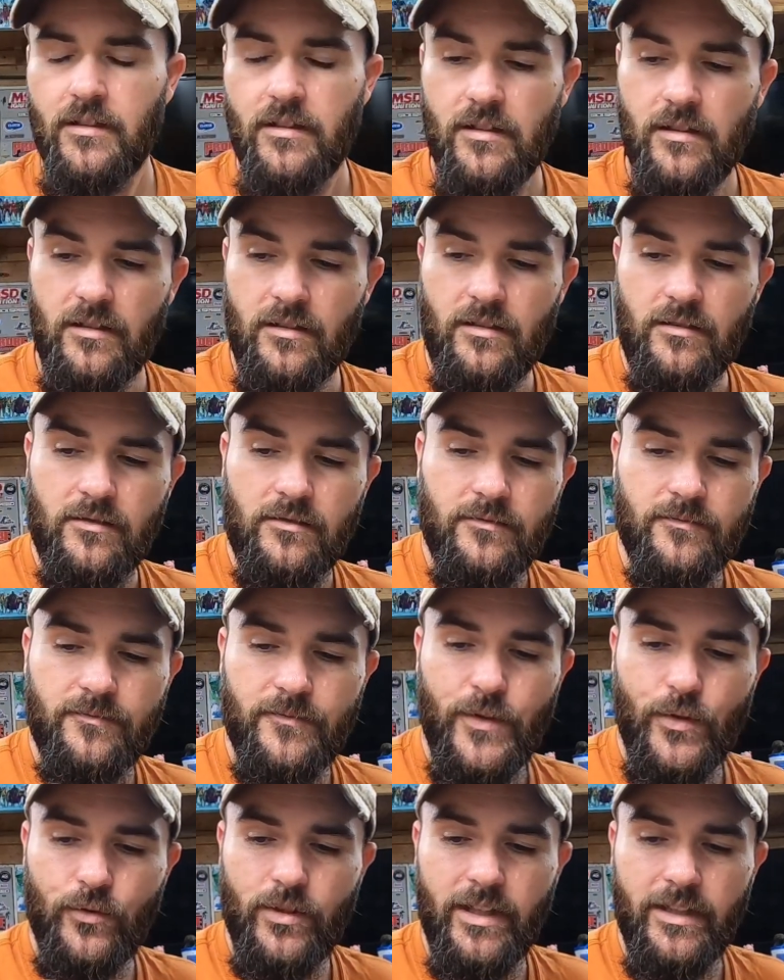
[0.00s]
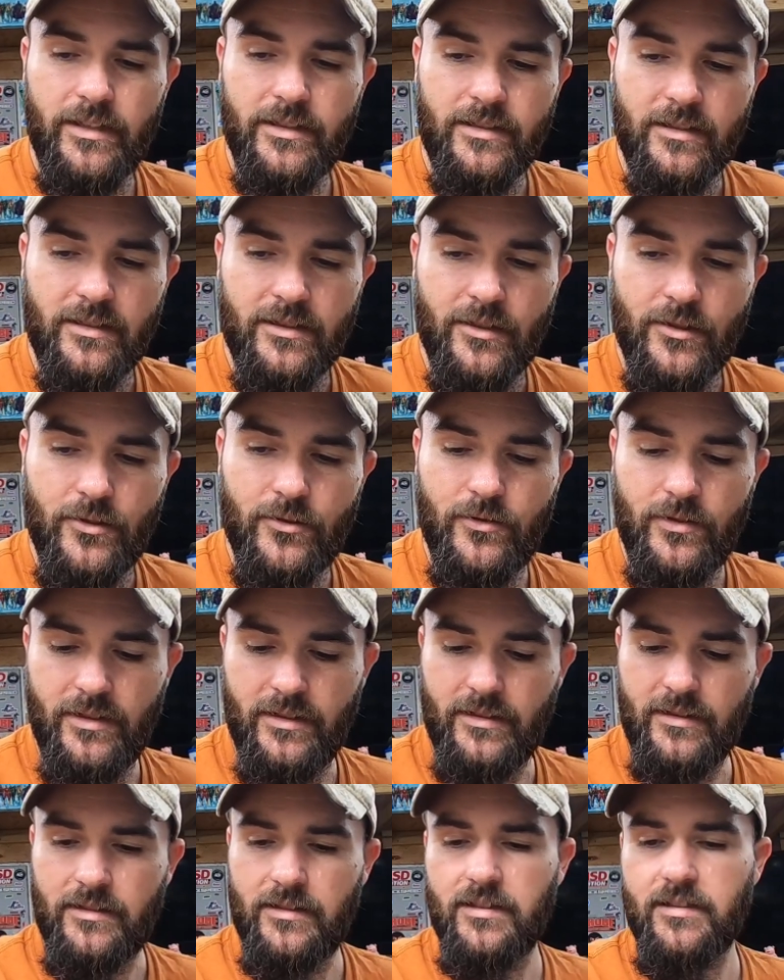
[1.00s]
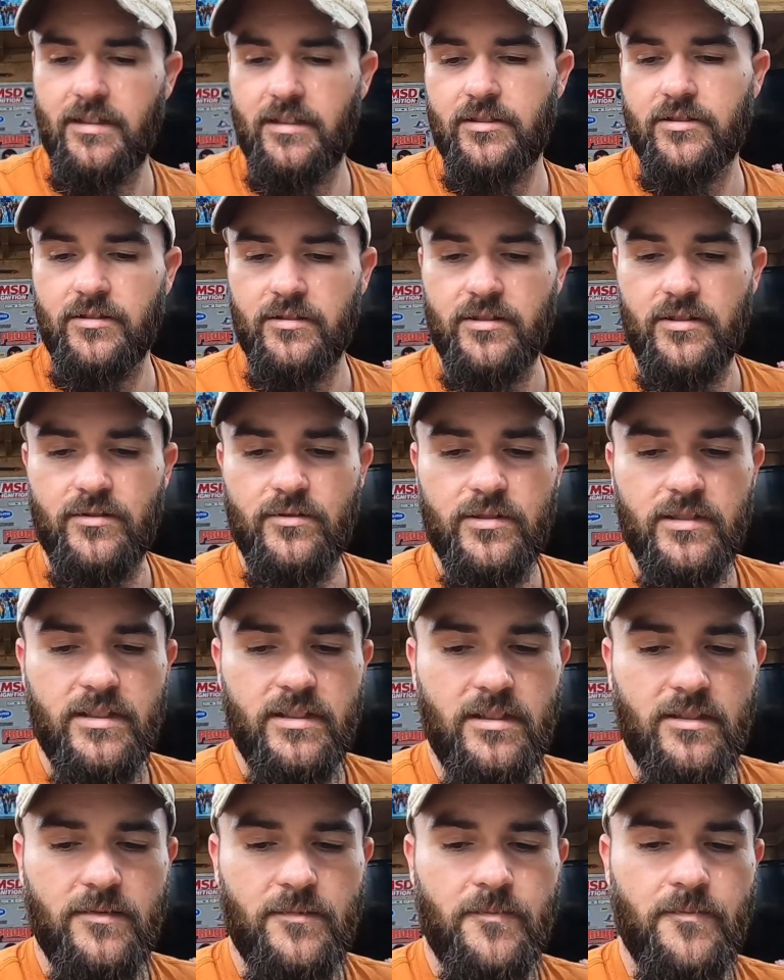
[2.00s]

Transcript: uh, a few days ago, and it actually turned out